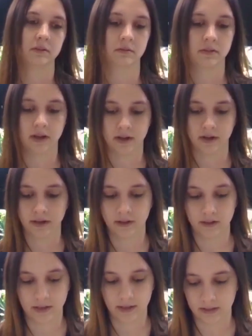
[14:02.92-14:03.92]
nine.
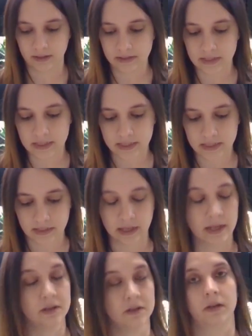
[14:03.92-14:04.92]
And I
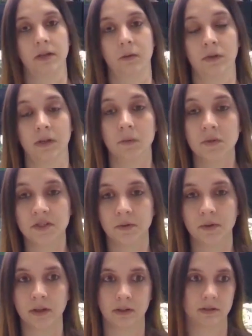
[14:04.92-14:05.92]
had no idea what I was
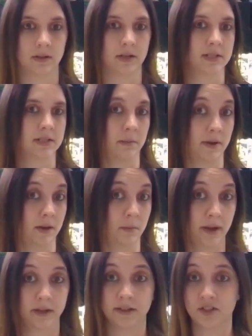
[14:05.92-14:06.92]
doing. I somehow
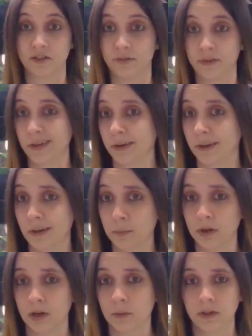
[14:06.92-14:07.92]
managed to figure it out
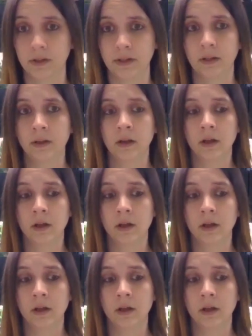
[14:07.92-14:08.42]
properly.